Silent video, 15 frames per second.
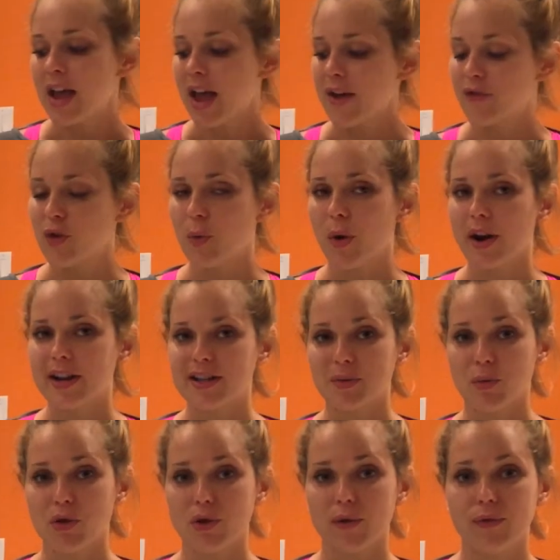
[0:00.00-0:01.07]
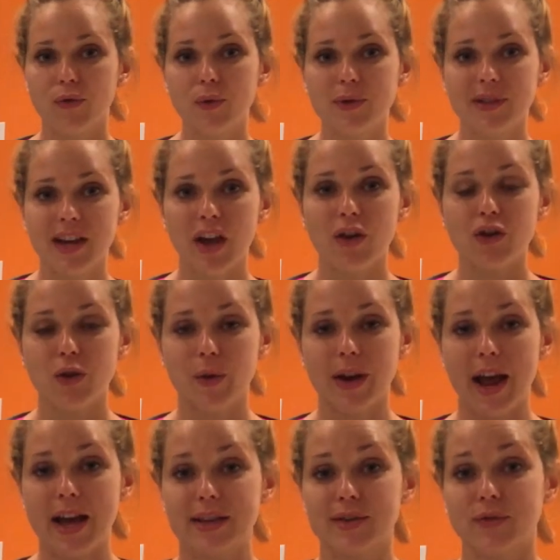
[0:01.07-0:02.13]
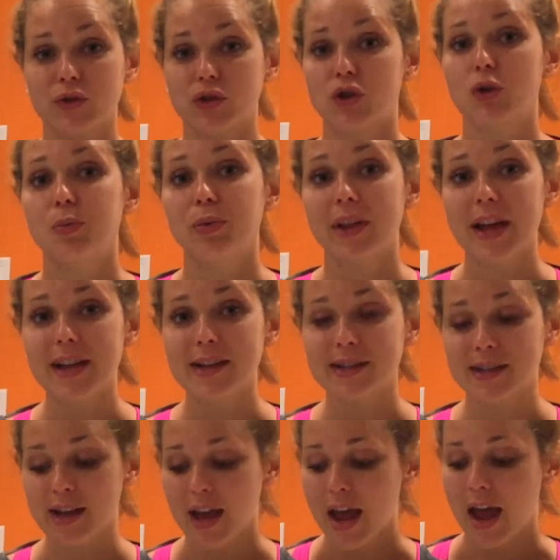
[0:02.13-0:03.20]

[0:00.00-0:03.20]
If you wanted to bring your food scale, you can ask for 2 plates